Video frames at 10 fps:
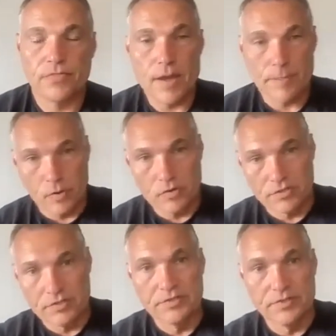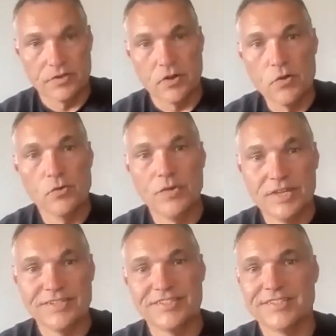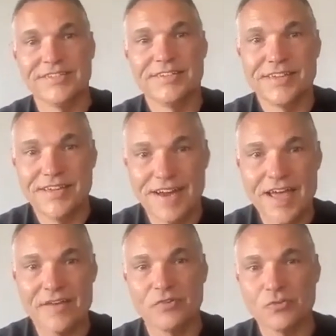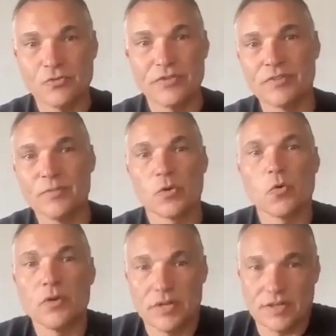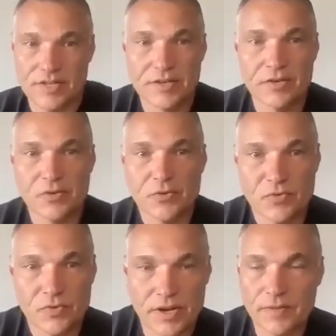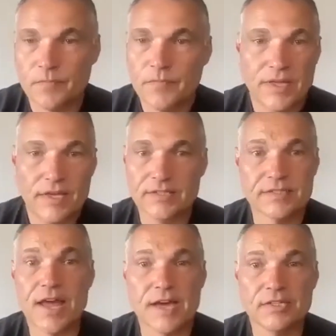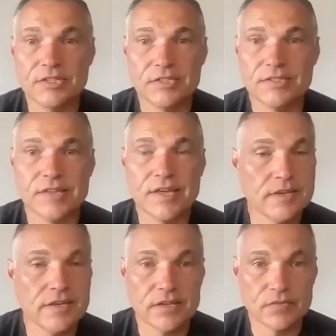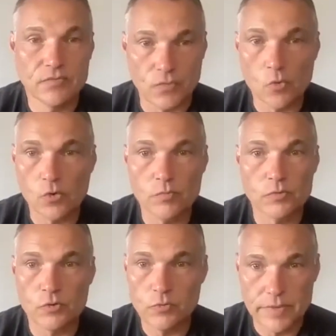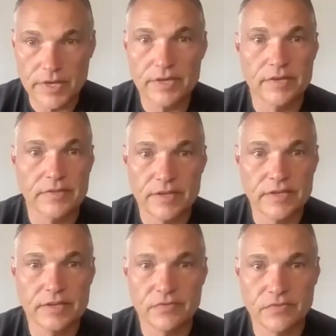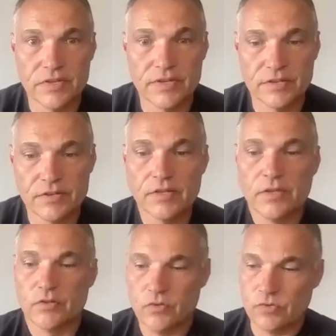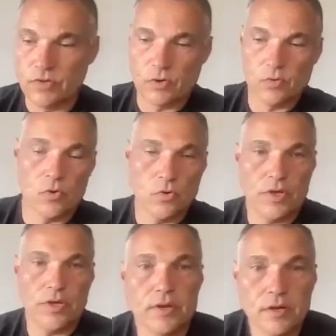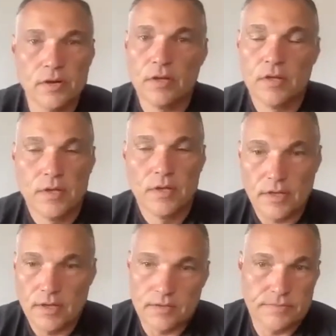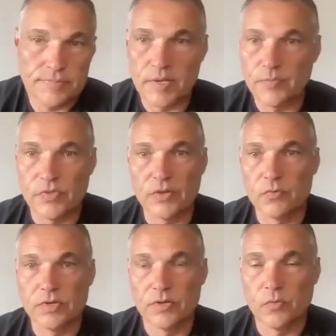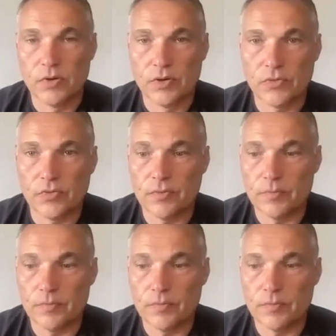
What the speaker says: that person is their own entity and I have to treat them accordingly, right? It's not just they need to conform to me and they need to fit in to their role here. Same thing with